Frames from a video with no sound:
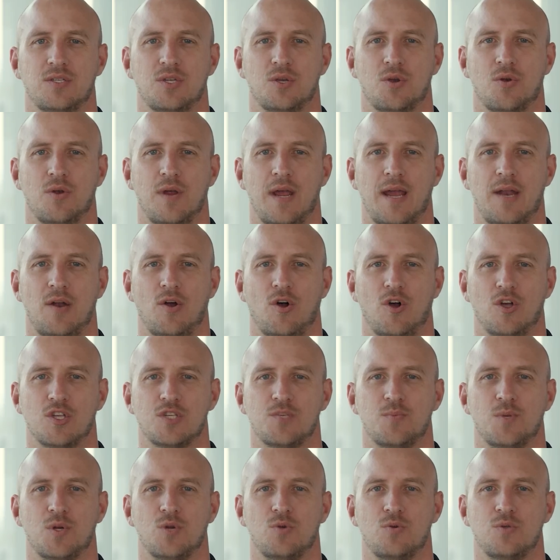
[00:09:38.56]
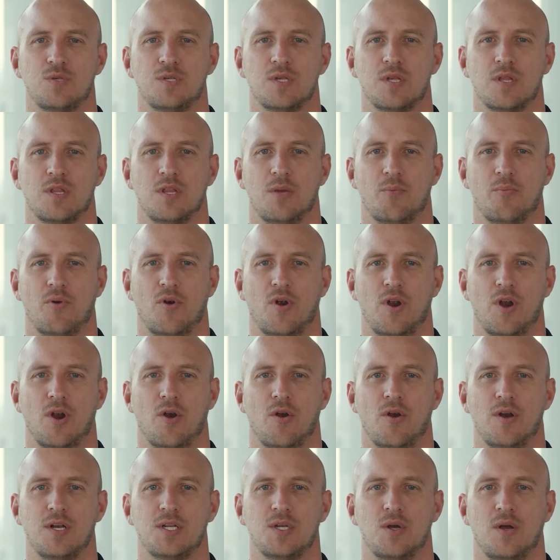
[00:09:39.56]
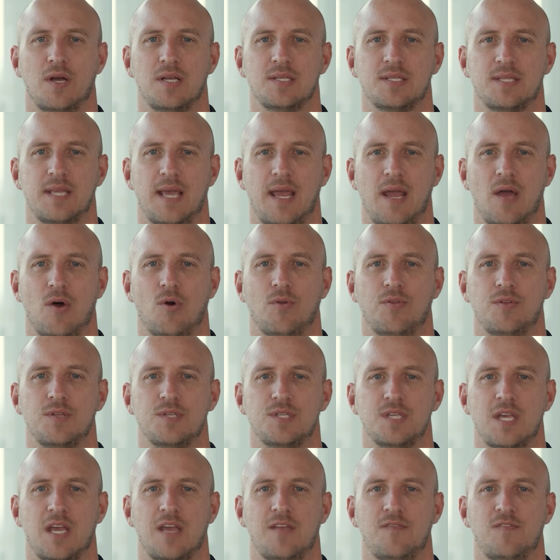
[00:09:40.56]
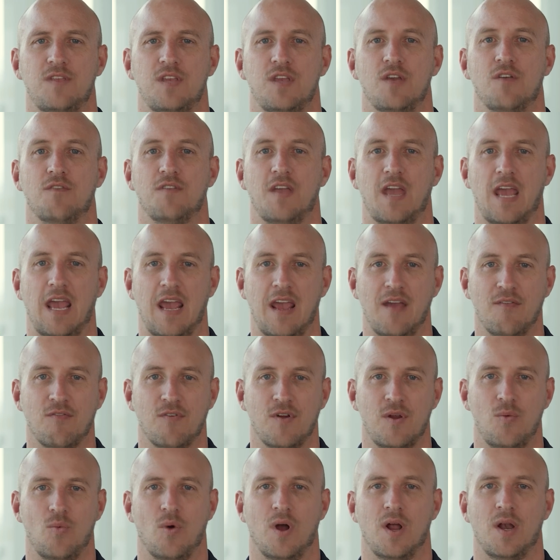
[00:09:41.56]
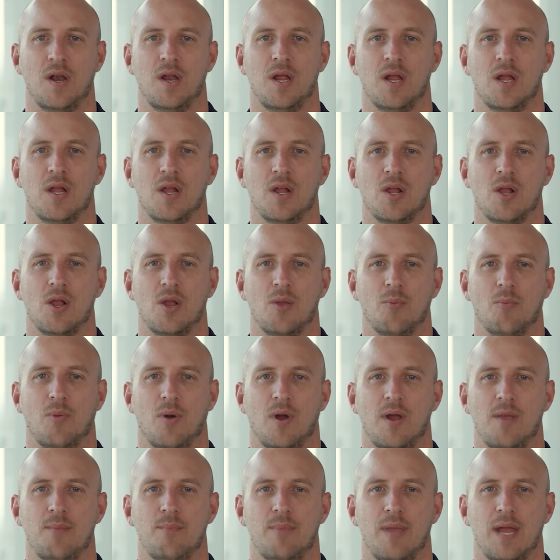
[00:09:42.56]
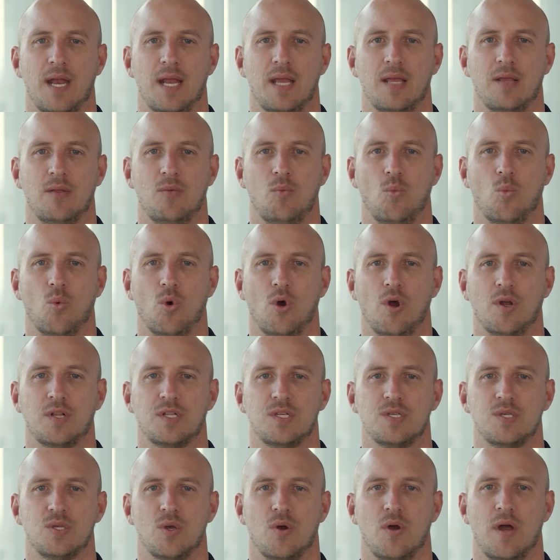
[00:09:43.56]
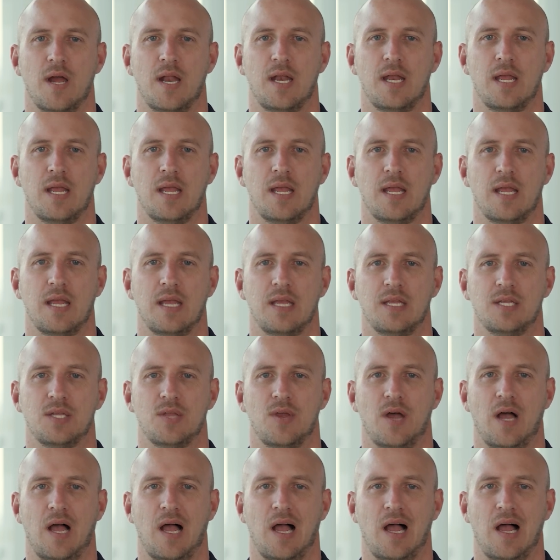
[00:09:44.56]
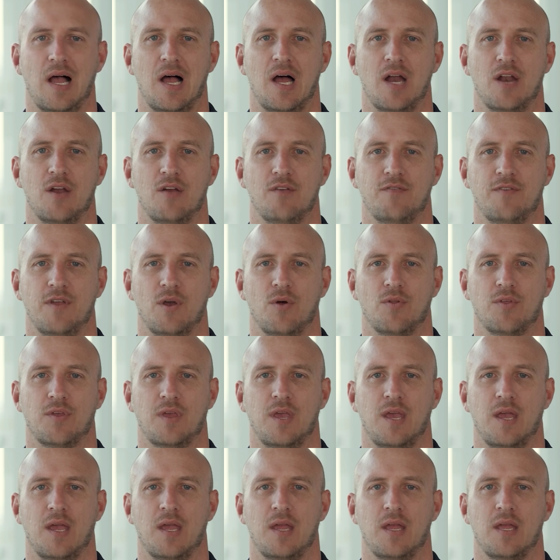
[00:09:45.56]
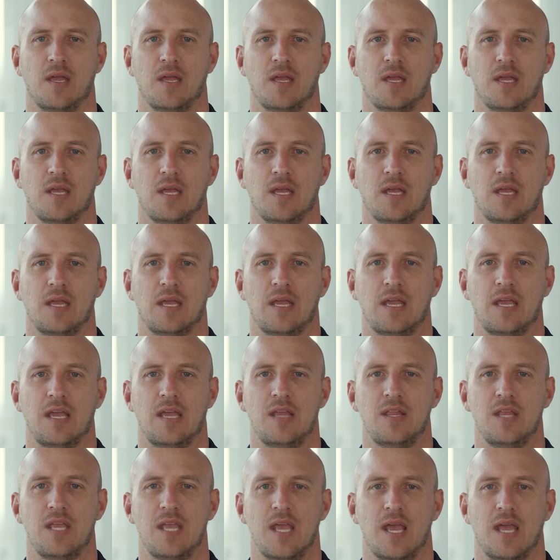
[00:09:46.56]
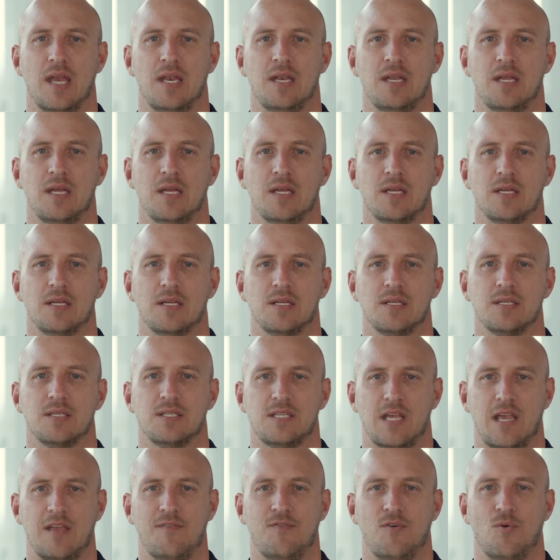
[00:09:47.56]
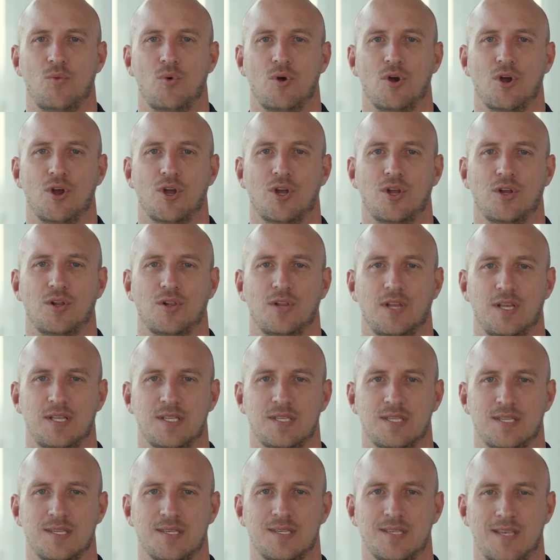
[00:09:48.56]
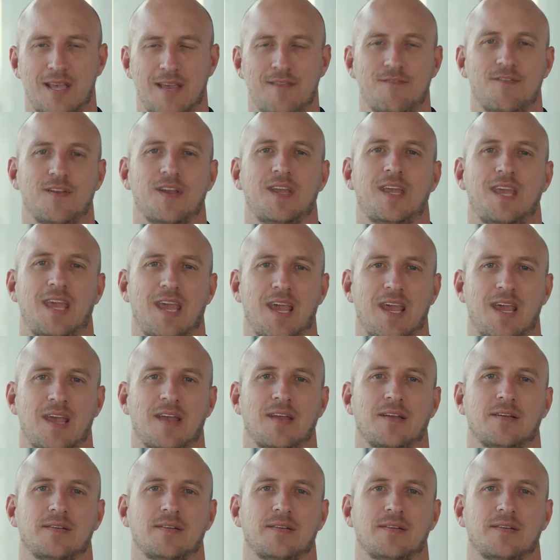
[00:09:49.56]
to create hospitals that prioritise the health and safety of everyone by embedding work design into the heart of healthcare. In the end, safer work leads to safer care.